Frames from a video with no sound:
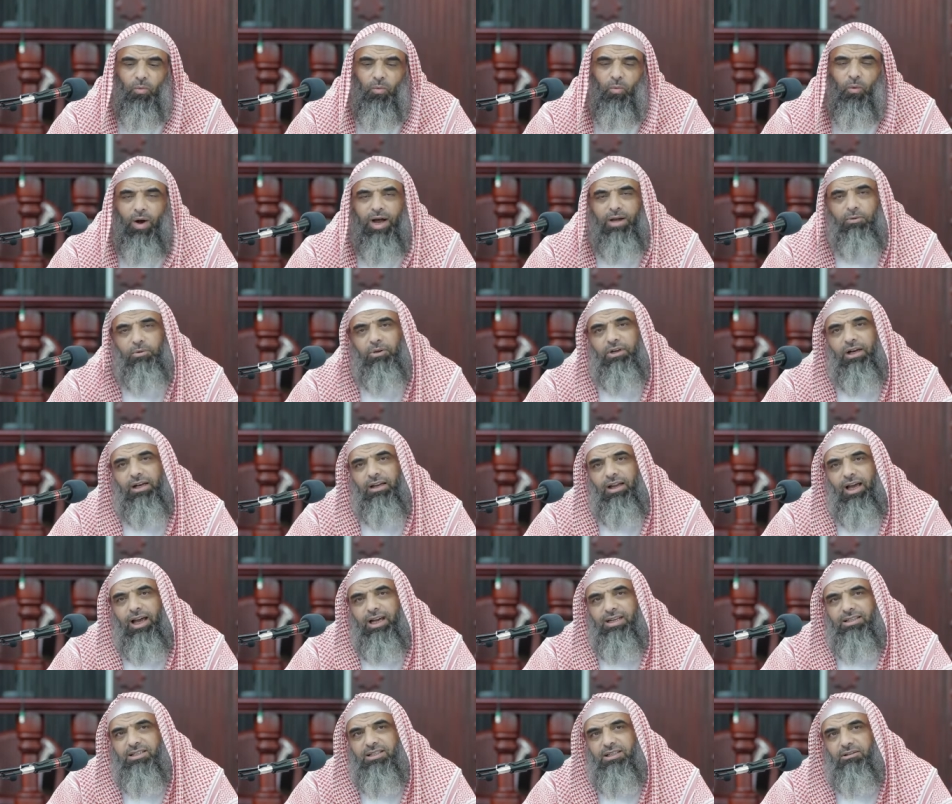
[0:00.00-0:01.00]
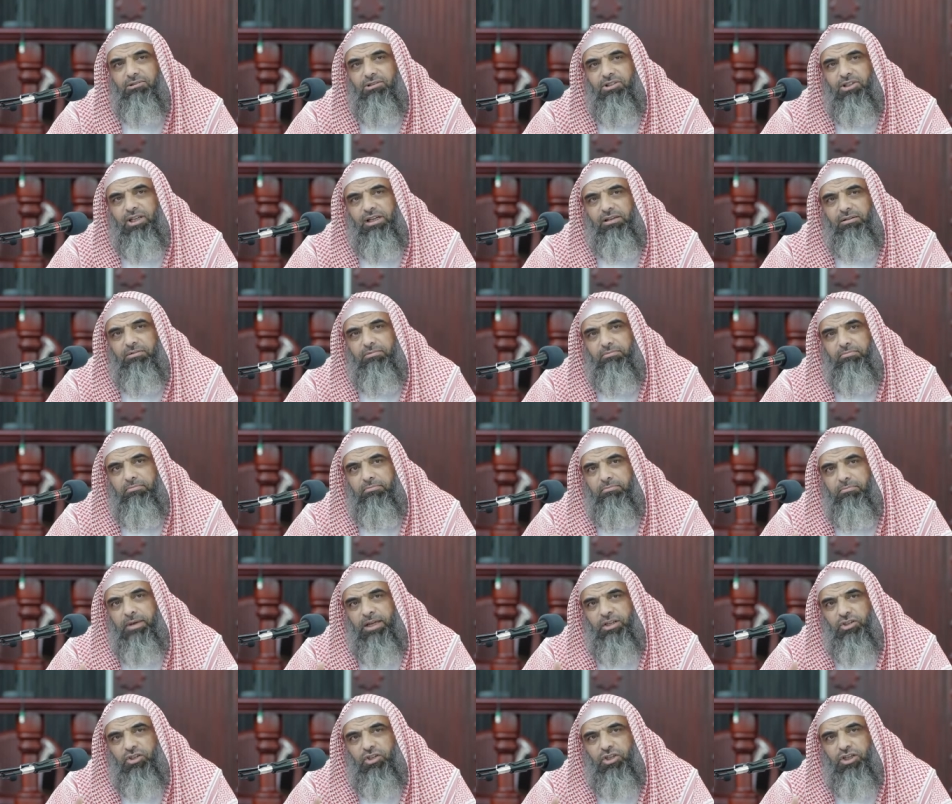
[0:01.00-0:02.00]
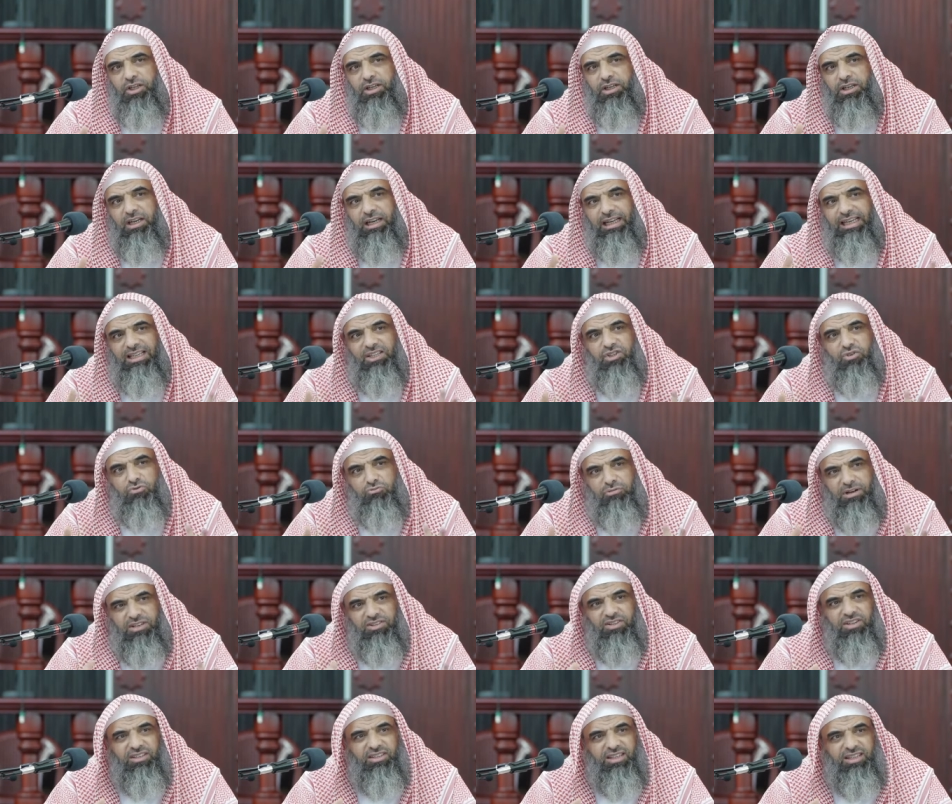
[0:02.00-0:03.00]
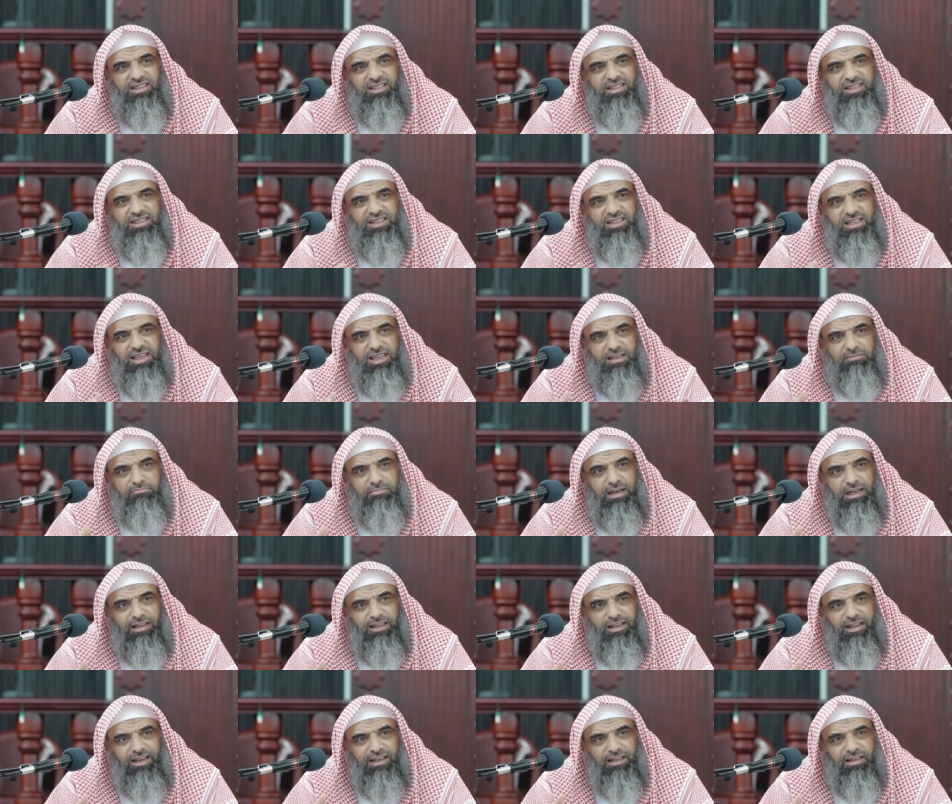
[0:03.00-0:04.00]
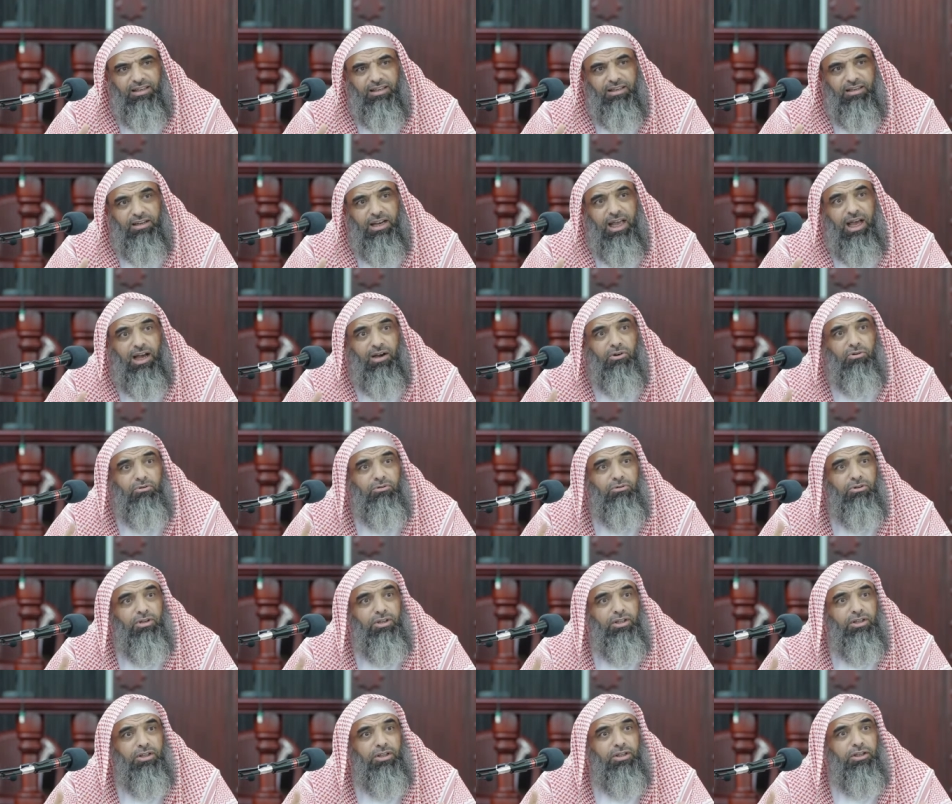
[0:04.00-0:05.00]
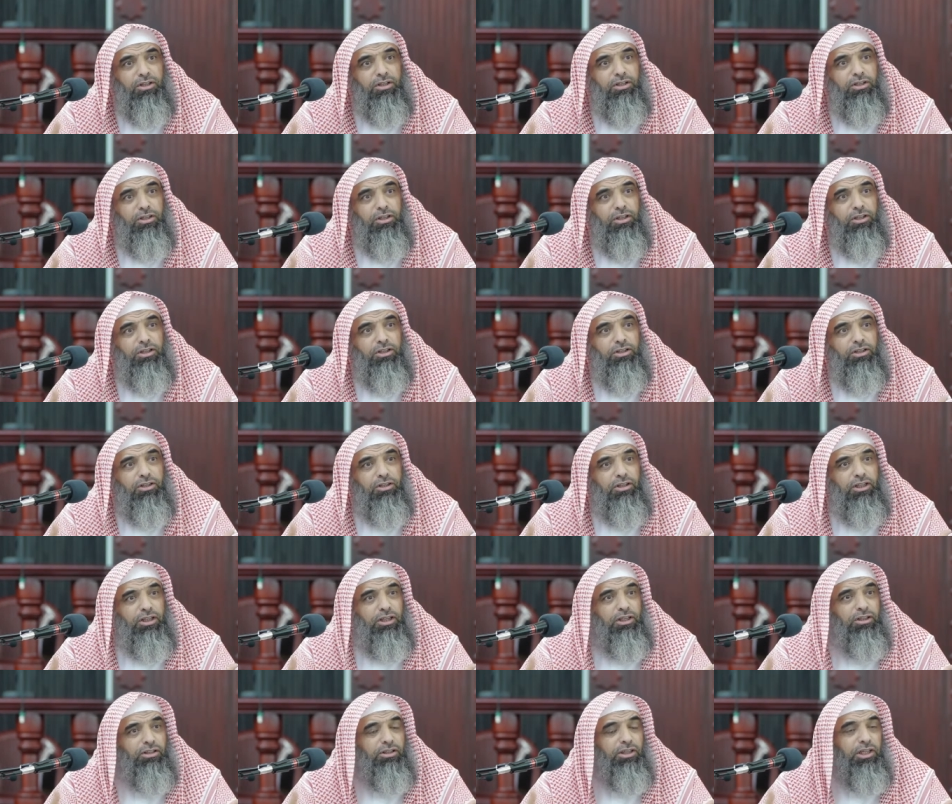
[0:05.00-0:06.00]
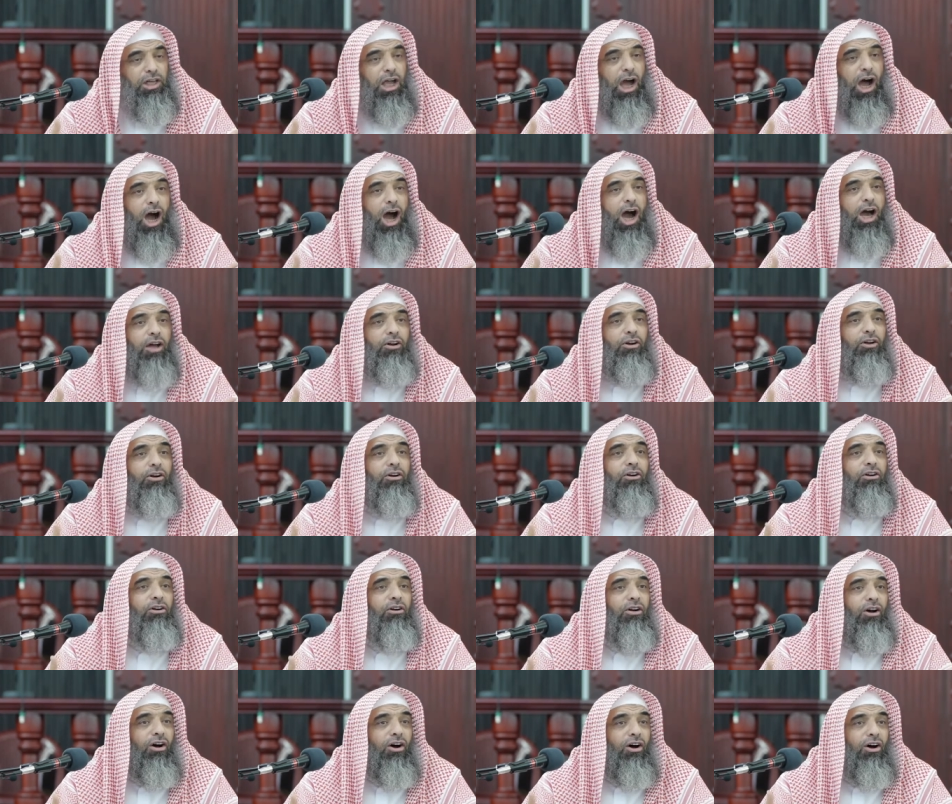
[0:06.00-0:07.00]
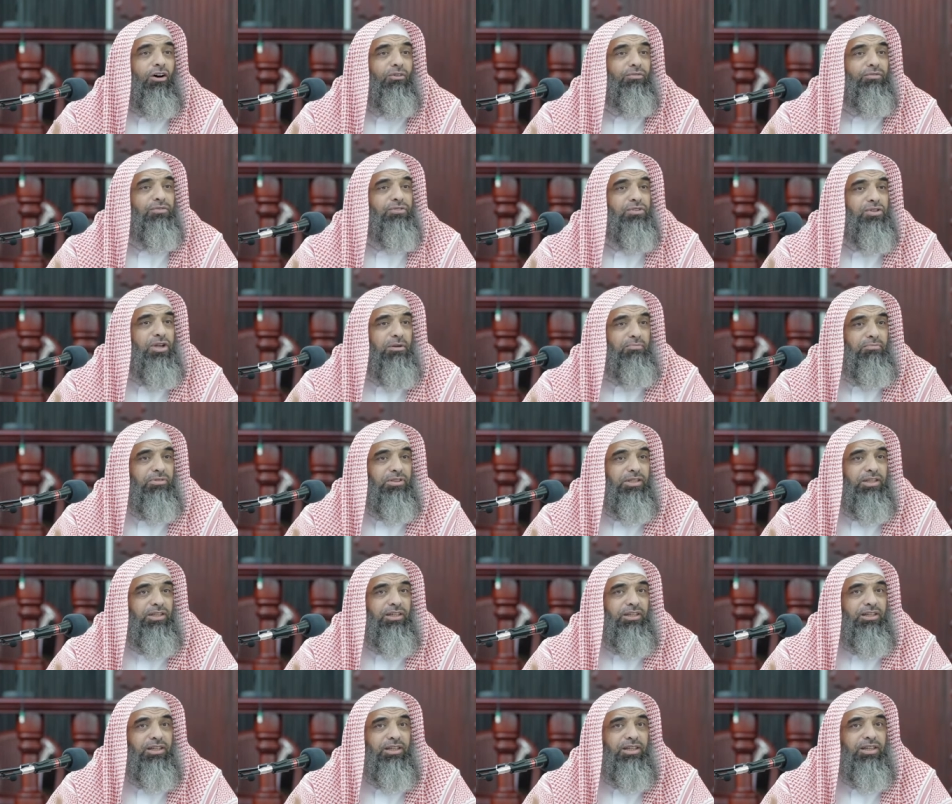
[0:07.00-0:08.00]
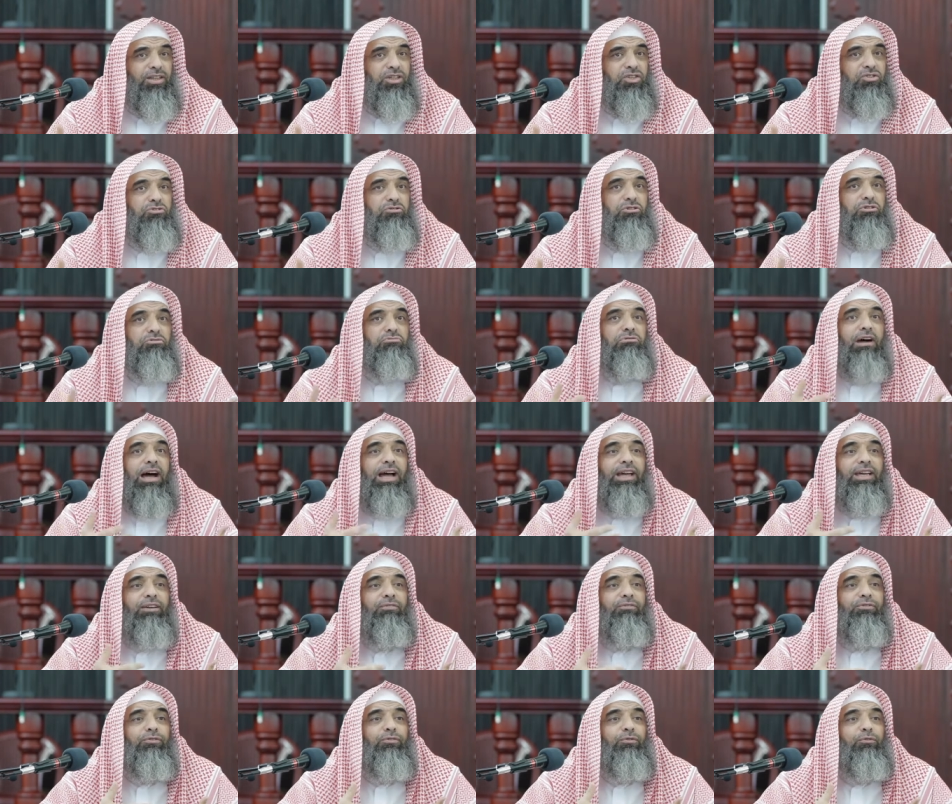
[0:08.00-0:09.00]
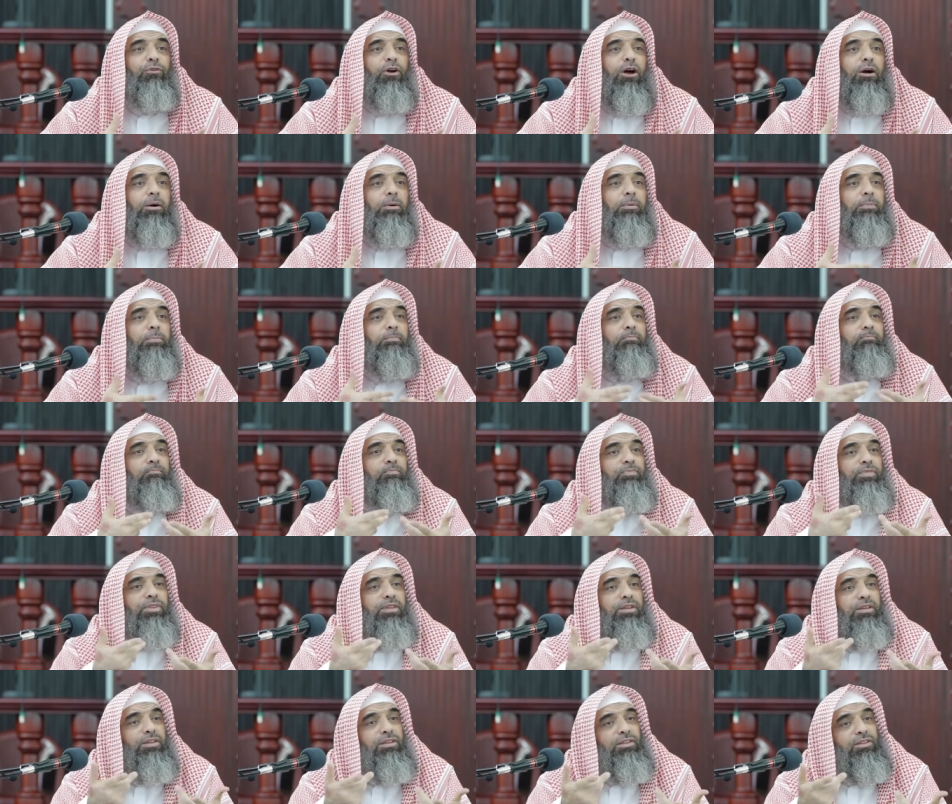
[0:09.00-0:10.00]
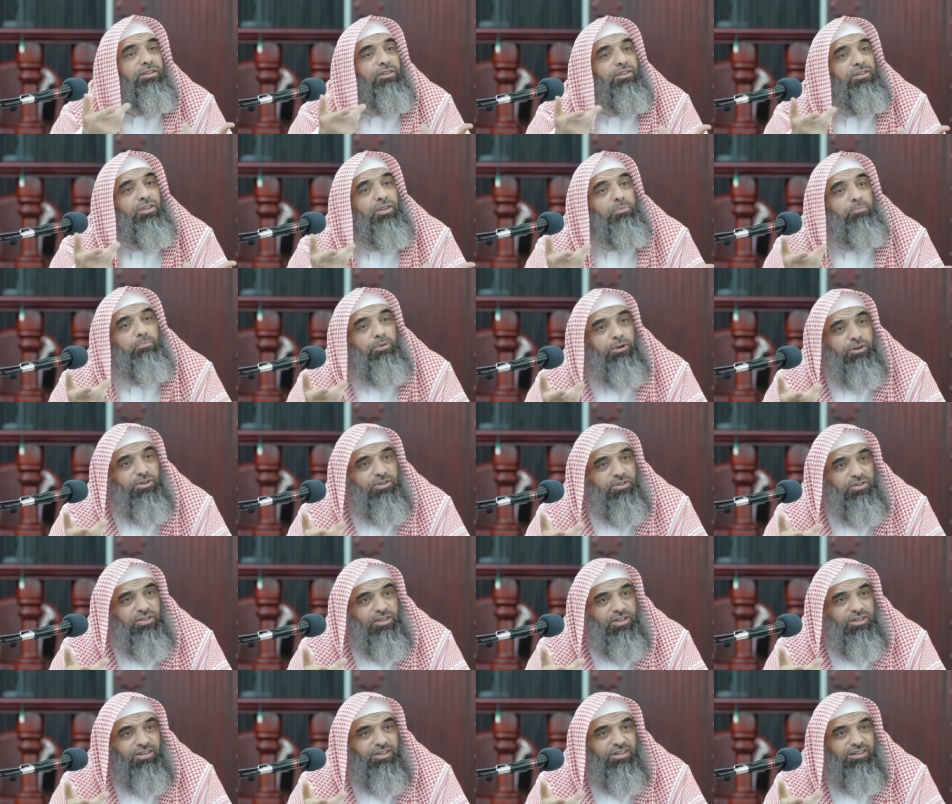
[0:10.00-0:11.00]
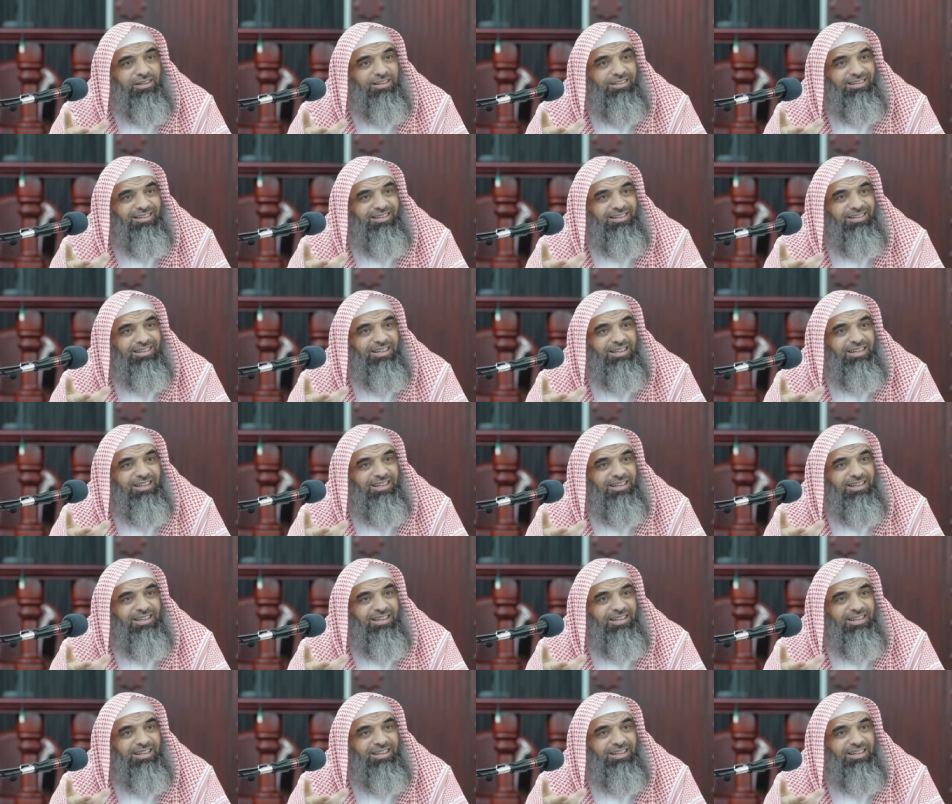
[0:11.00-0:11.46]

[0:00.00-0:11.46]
why would Allah Azza wa Jal mention his residence in Mecca? Now, the, the honor of something is derived from the person.